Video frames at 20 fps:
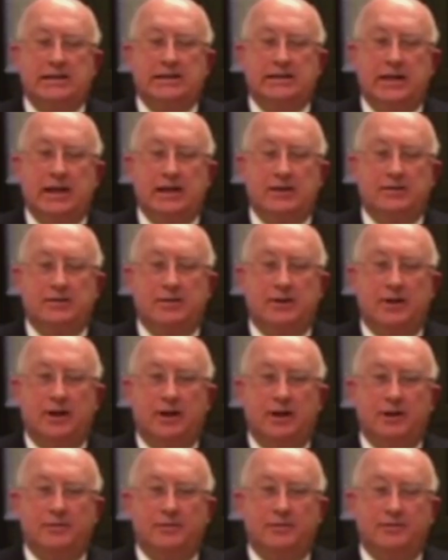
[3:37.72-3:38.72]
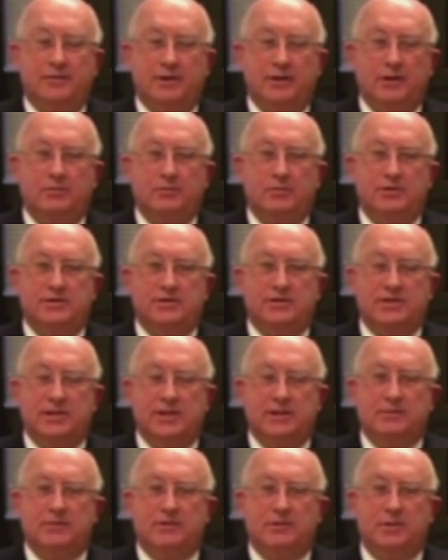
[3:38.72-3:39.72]
that, I think, would
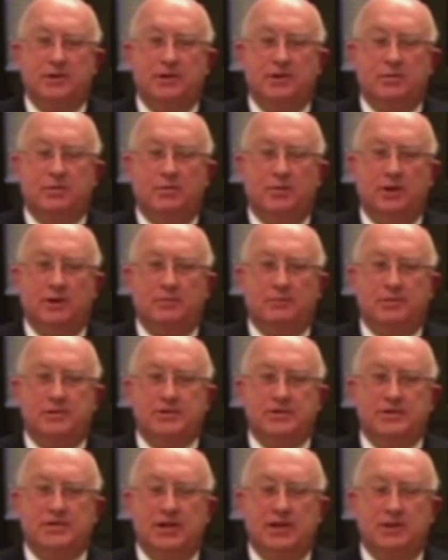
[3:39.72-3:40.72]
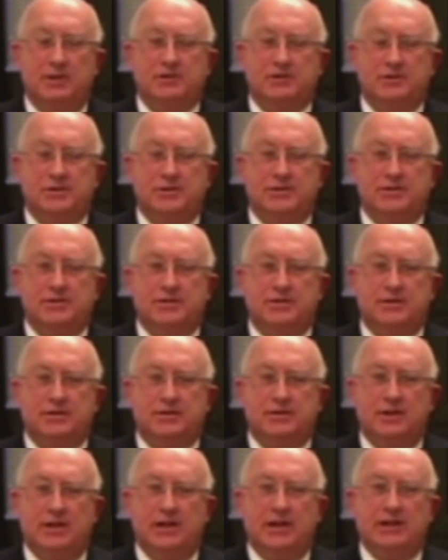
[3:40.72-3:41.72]
seem to be quite presumptuous
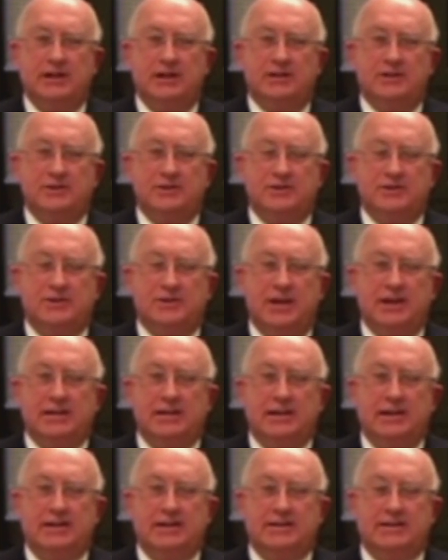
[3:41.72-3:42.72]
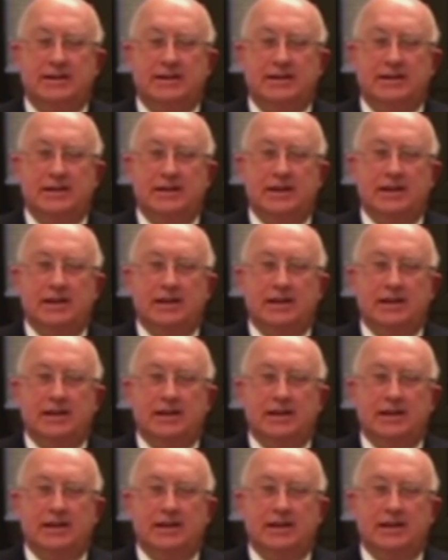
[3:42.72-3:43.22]
to, to say that uh,